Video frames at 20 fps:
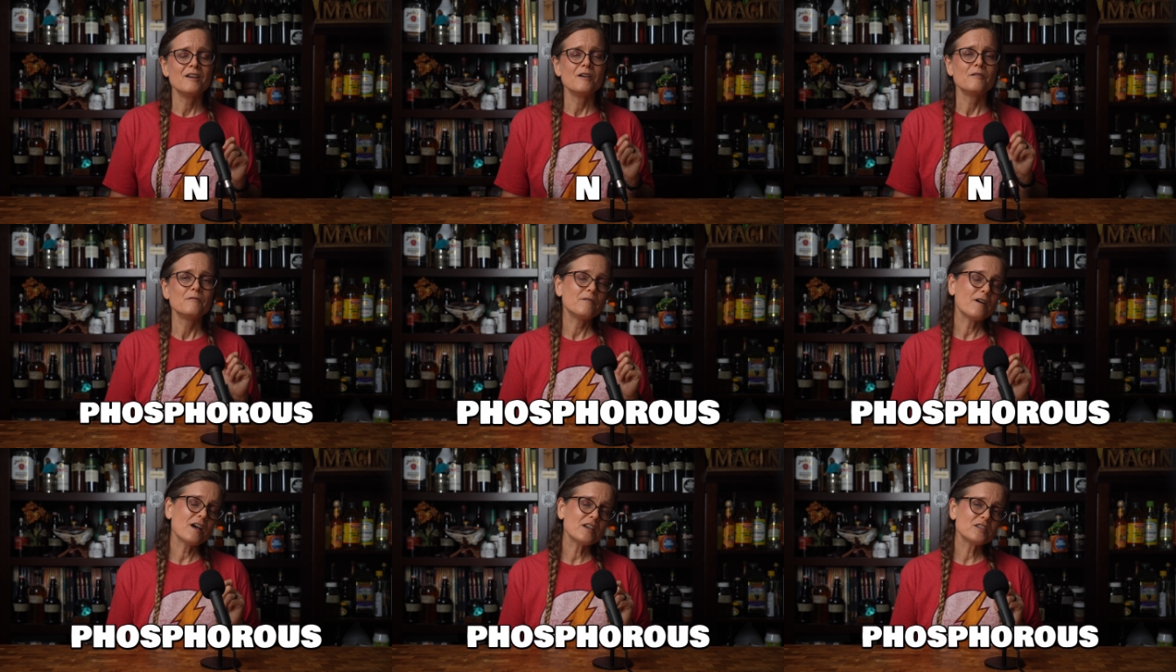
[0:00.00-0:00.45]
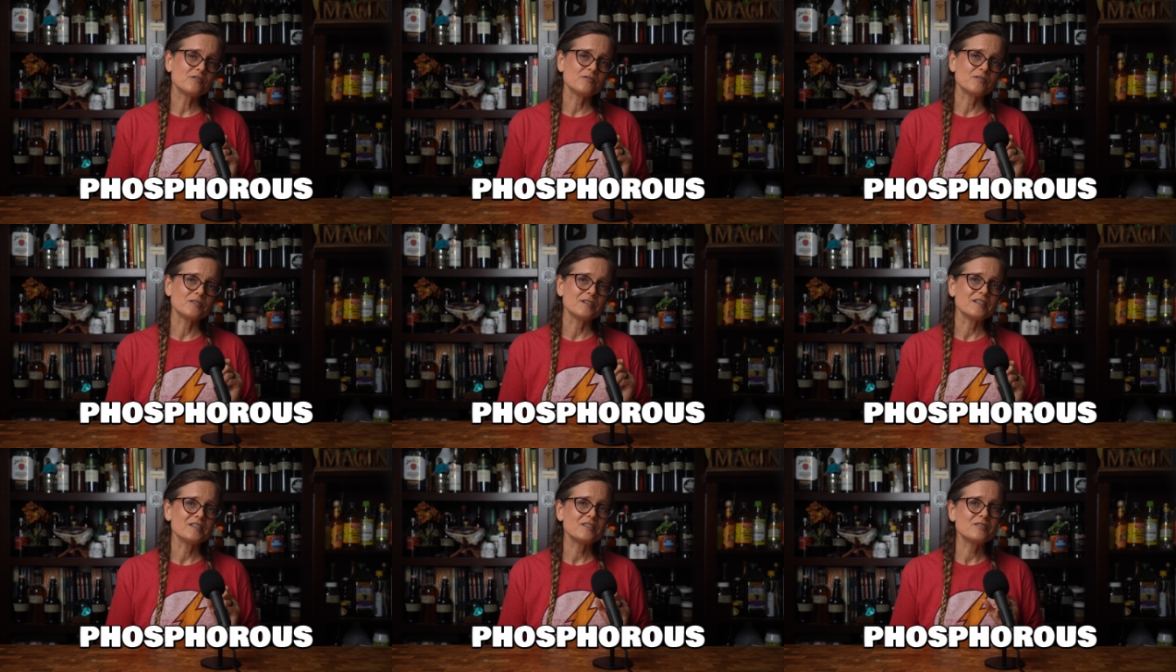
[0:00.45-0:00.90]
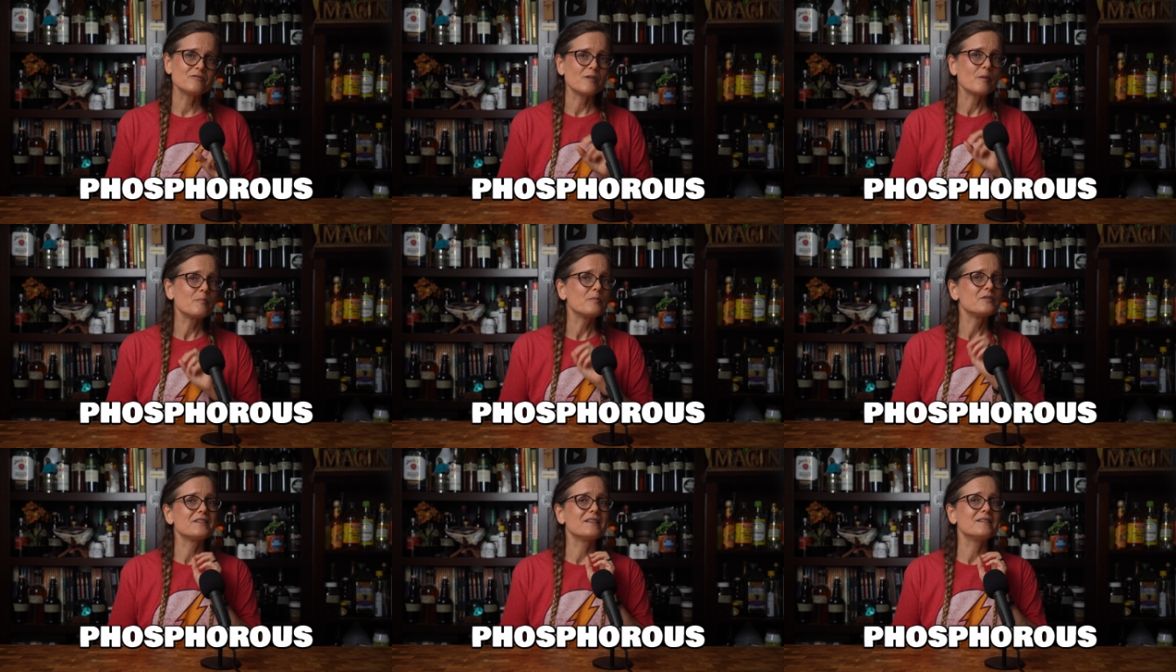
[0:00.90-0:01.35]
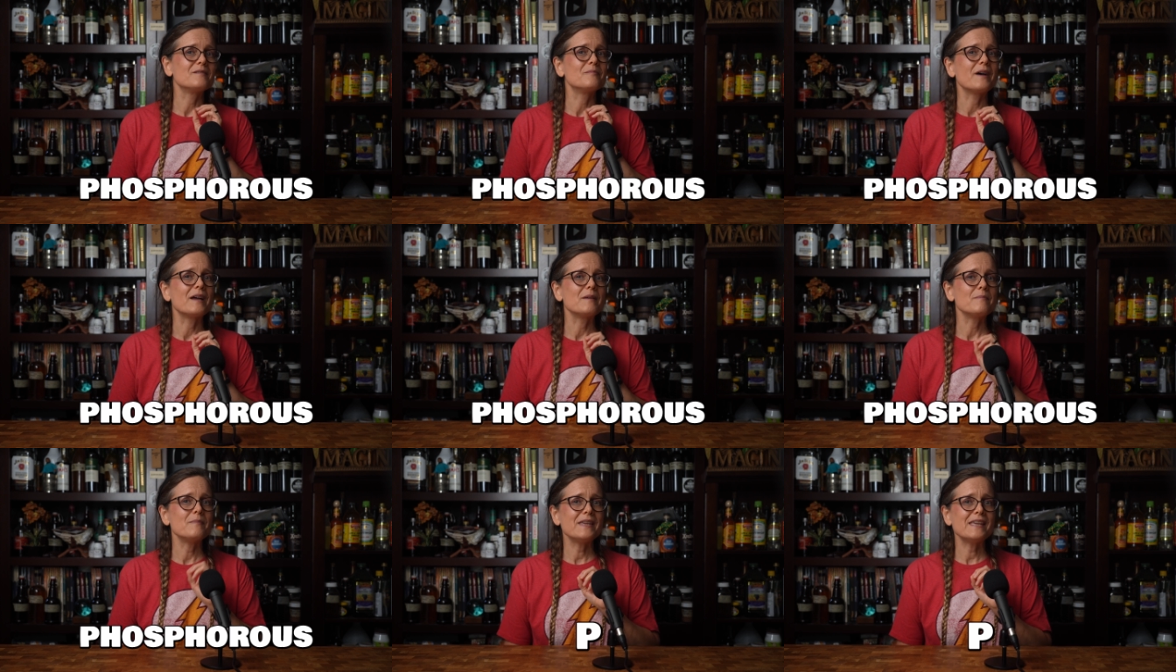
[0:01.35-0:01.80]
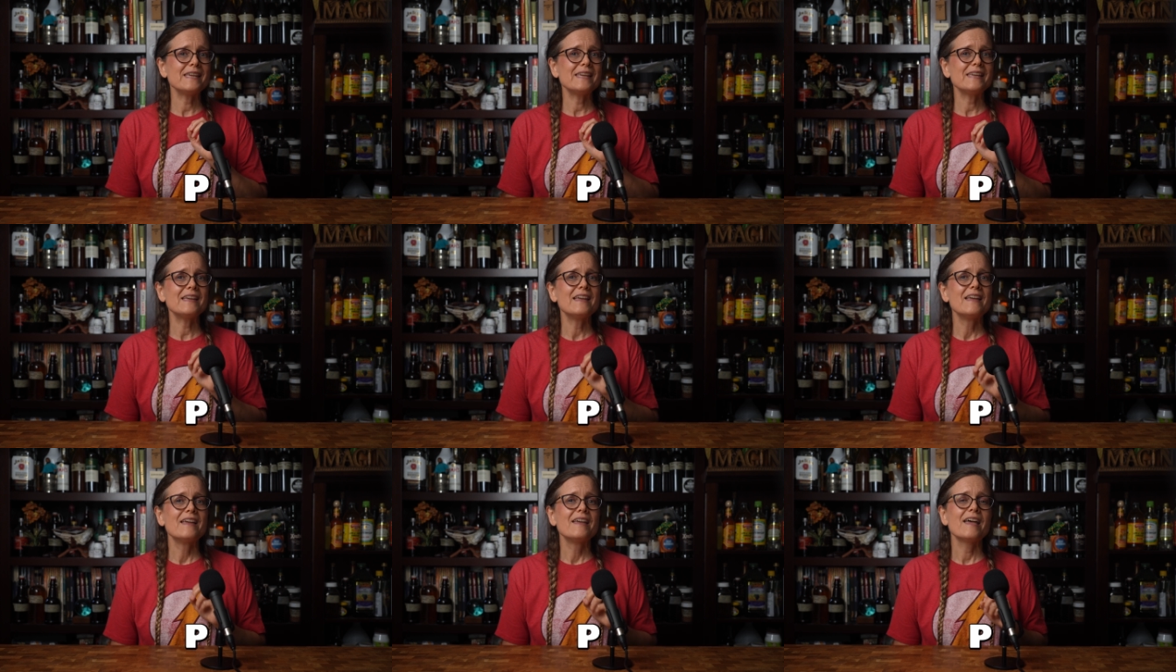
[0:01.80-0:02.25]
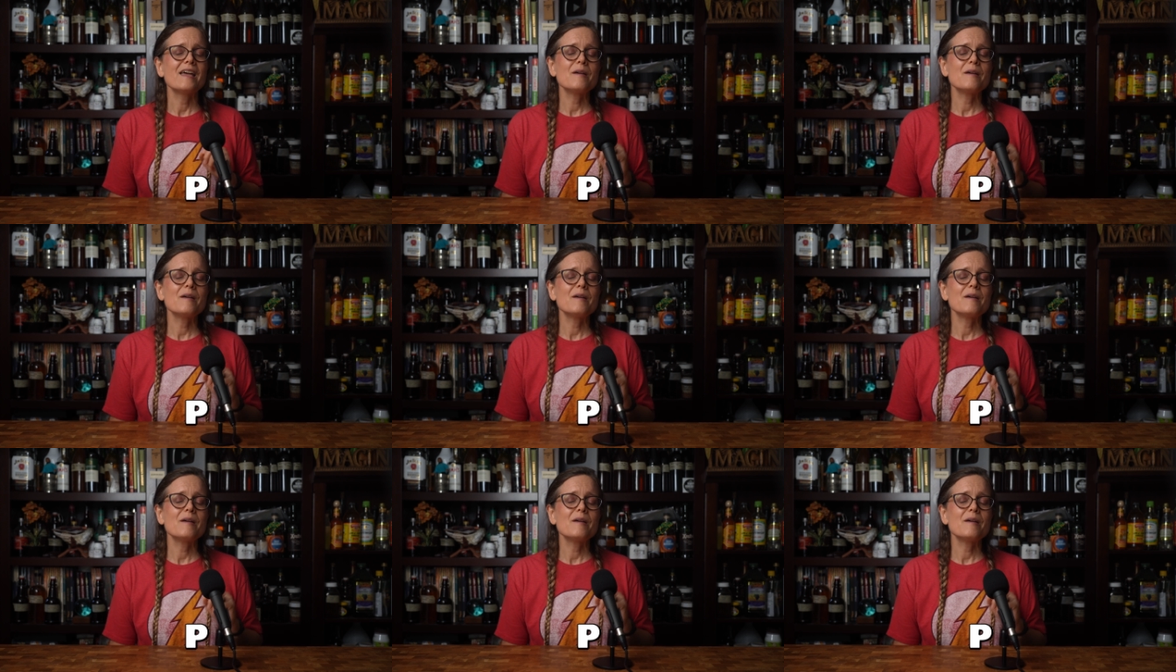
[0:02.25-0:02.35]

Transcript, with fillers: phosphorus, represented by P,